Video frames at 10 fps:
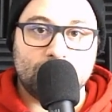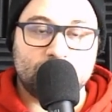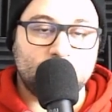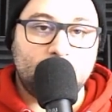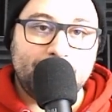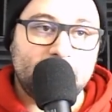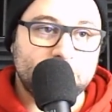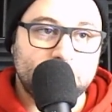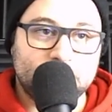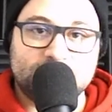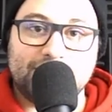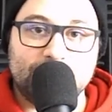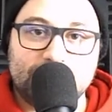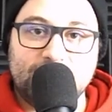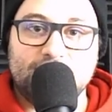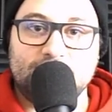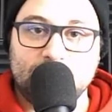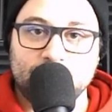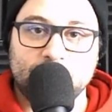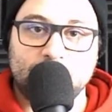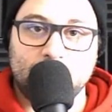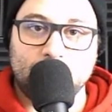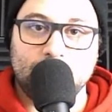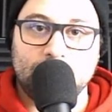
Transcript: So imagine seventy, eighty years ago.